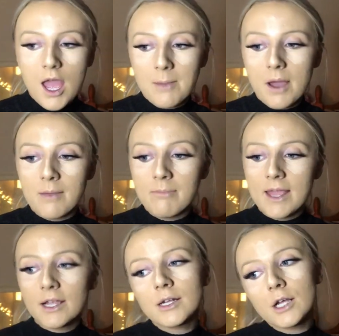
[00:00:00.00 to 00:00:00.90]
I'm
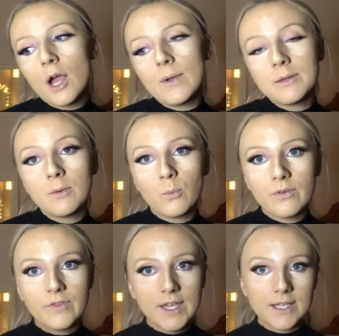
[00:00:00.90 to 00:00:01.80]
then going to go in
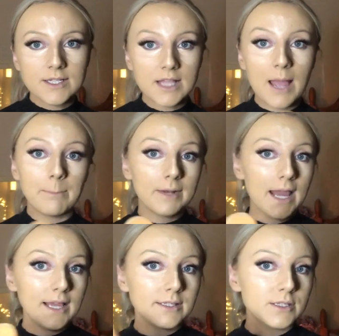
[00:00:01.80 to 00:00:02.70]
with this and
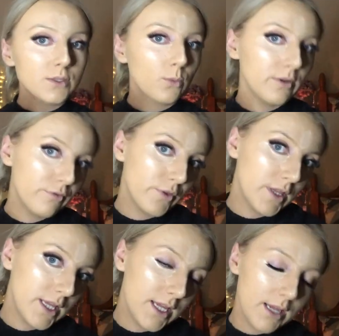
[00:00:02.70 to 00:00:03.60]
blend with
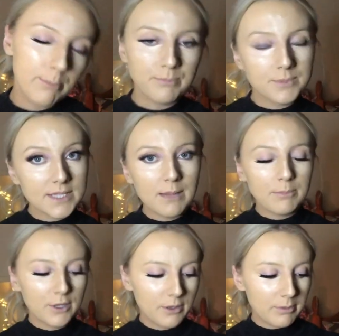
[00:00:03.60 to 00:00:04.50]
the same
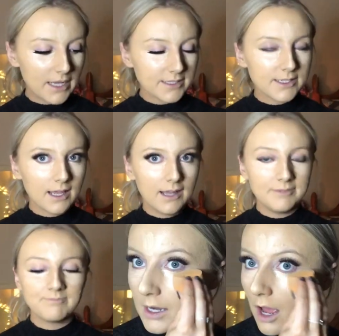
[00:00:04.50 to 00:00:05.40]
beauty
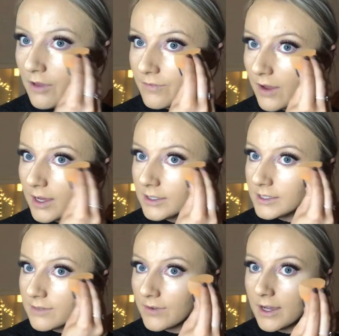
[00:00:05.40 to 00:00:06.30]
blender. I find
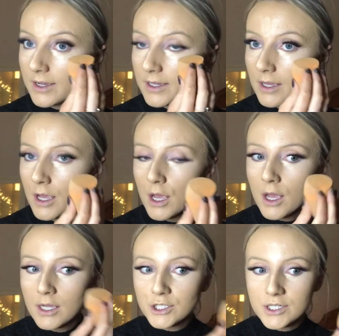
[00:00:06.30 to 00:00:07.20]
if I
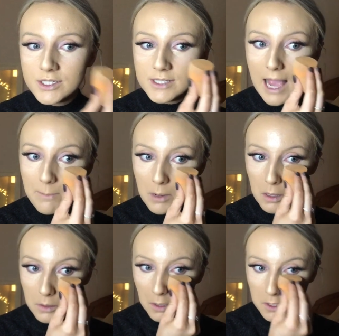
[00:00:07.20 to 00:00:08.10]
just dab
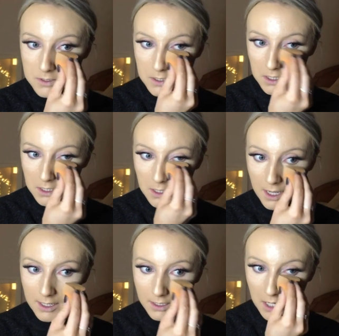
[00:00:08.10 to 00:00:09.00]
the concealer
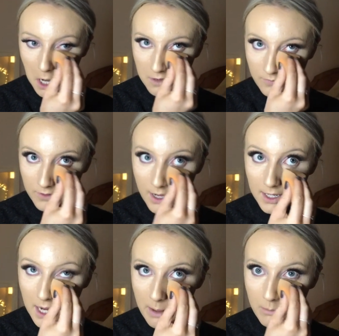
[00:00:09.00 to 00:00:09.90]
lightly, I feel like I
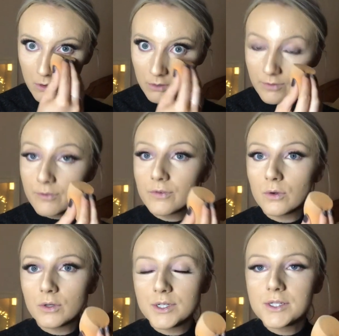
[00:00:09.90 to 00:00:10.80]
get more of a
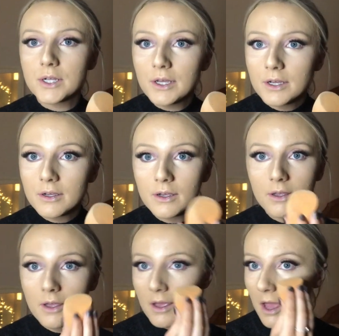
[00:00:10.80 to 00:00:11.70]
flawless look
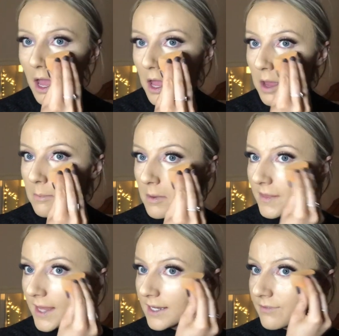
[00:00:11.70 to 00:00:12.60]

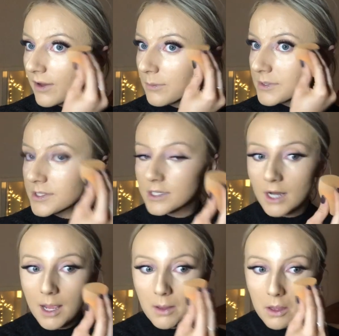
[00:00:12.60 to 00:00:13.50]
than if I was to like